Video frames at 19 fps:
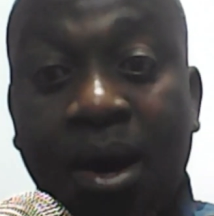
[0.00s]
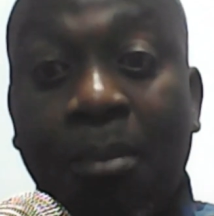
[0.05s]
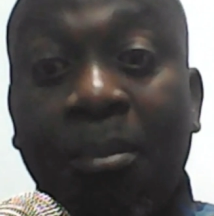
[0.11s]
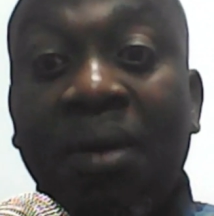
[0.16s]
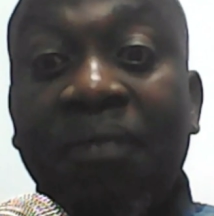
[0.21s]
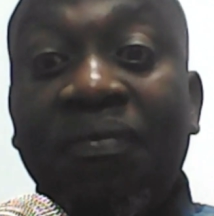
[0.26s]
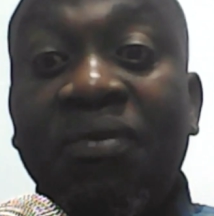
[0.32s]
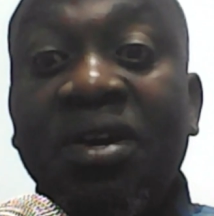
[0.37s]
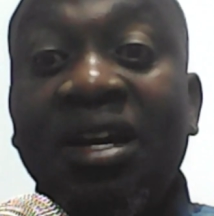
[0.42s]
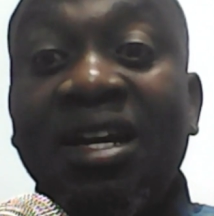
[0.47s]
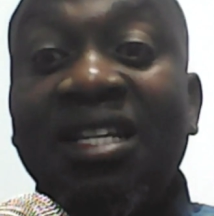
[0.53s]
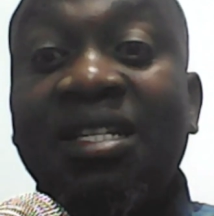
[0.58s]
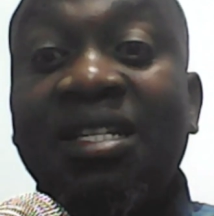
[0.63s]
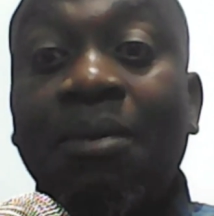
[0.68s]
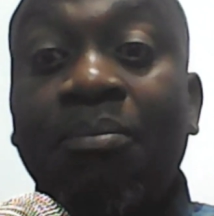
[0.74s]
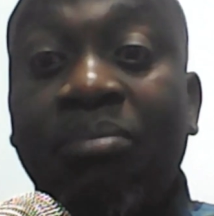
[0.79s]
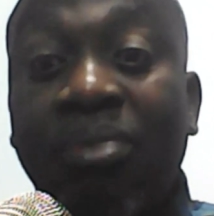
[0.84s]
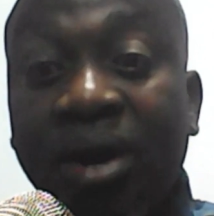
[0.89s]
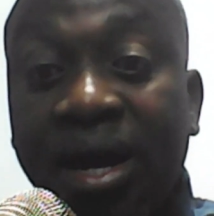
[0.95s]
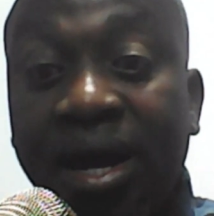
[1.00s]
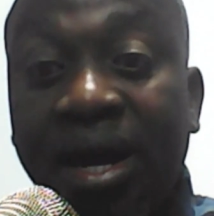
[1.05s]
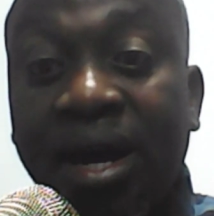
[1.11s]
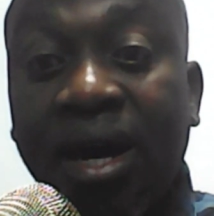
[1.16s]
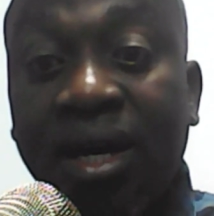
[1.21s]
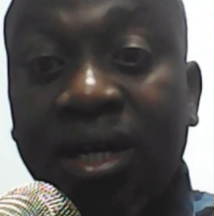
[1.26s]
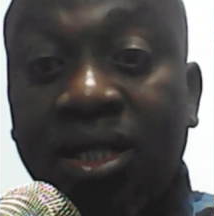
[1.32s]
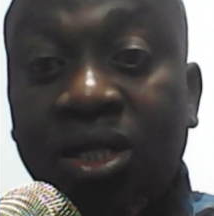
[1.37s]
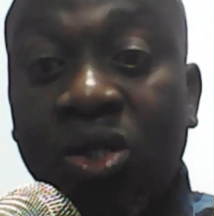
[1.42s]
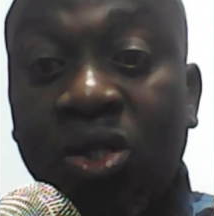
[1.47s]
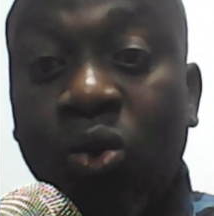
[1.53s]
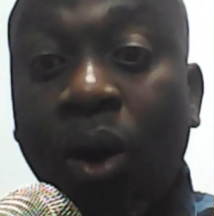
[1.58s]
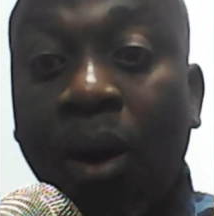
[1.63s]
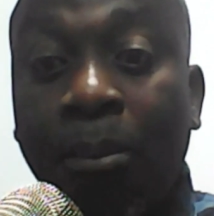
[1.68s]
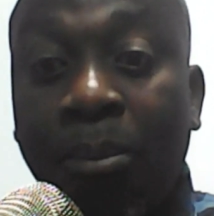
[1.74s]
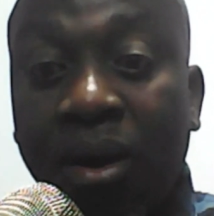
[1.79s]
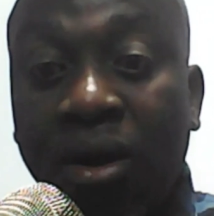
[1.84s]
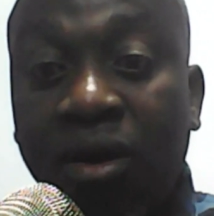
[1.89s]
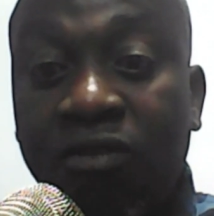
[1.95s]
But there is a prayer to
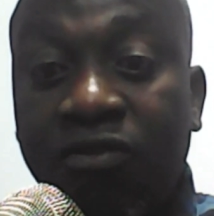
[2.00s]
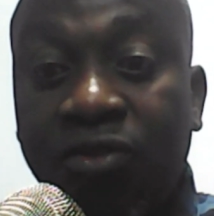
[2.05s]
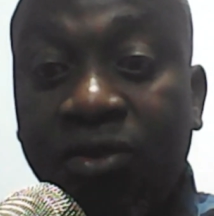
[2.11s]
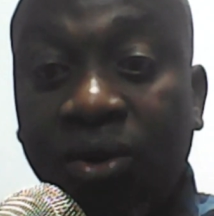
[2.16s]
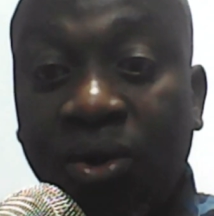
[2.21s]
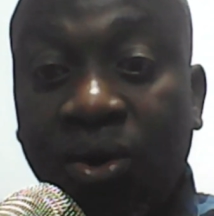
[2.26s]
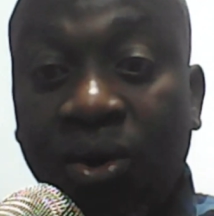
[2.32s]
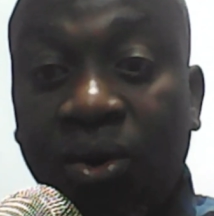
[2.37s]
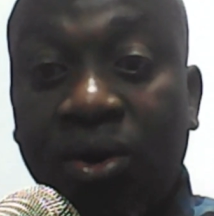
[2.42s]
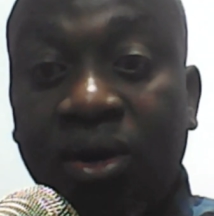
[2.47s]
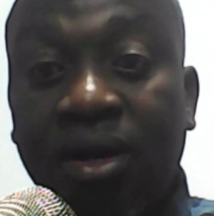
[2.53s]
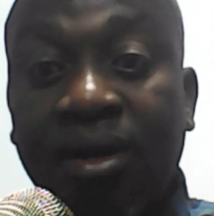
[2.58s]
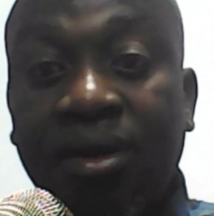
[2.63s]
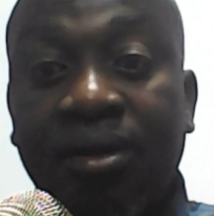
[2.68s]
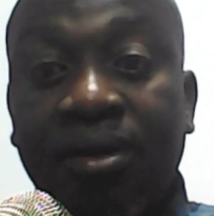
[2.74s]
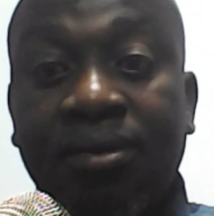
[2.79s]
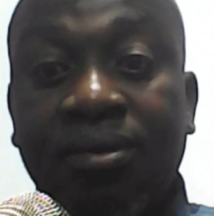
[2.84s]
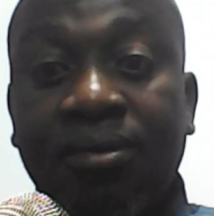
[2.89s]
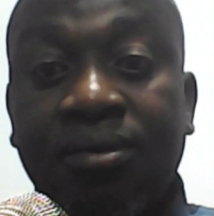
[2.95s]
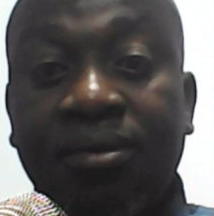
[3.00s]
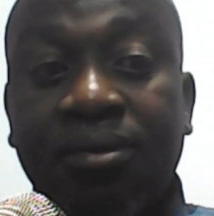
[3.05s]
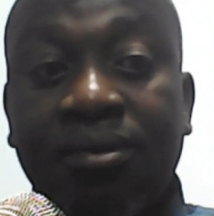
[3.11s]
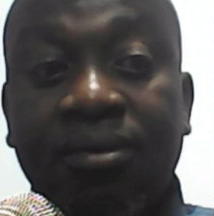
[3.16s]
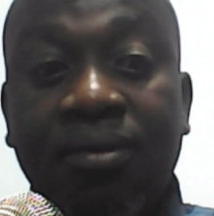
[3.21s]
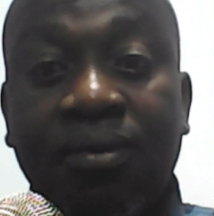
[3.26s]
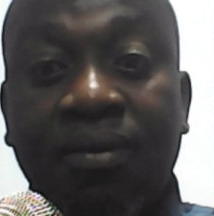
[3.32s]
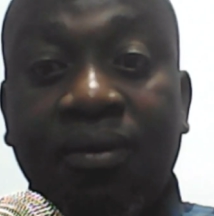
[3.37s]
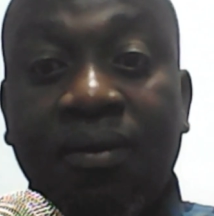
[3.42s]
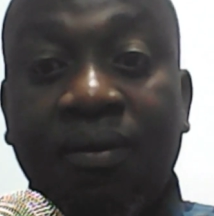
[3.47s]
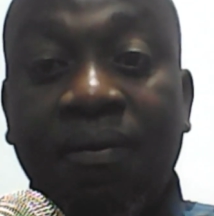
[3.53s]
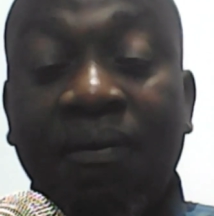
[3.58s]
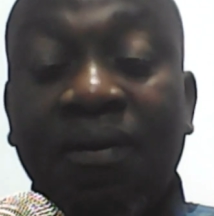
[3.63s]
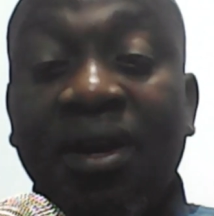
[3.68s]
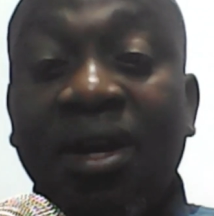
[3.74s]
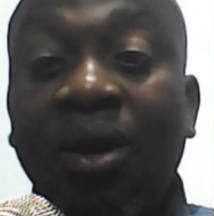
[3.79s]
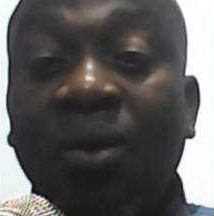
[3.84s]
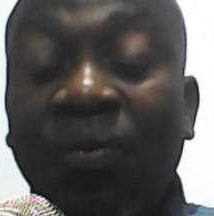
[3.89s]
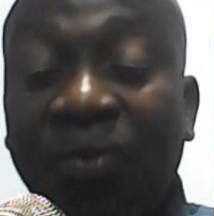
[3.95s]
a powerful God.
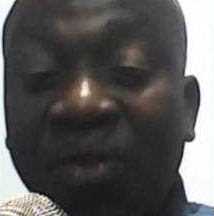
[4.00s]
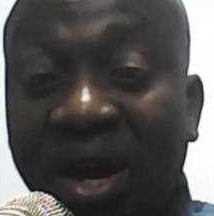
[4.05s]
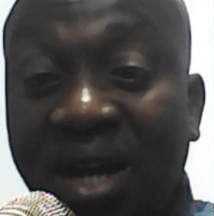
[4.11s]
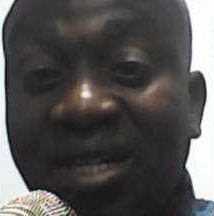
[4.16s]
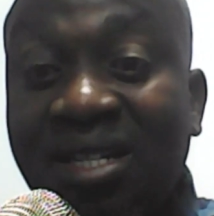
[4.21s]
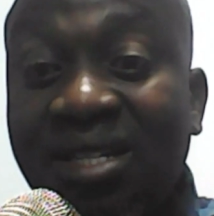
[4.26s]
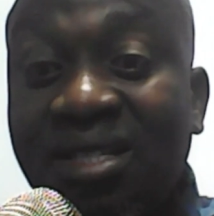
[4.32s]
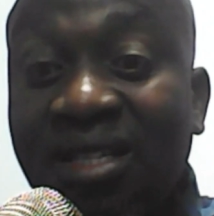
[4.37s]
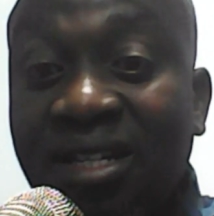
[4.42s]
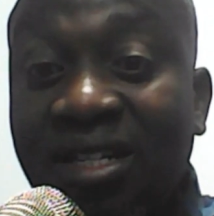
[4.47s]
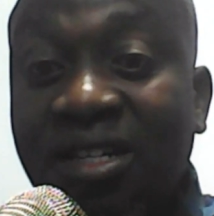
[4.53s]
Now that is the